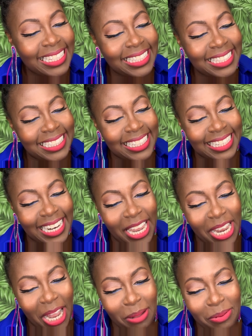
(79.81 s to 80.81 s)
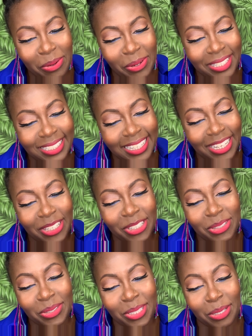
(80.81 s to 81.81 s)
So today I'm going to tell
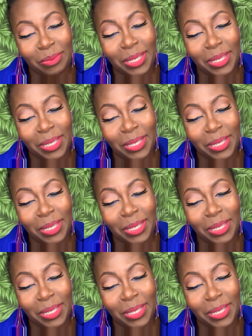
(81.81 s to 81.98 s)
you some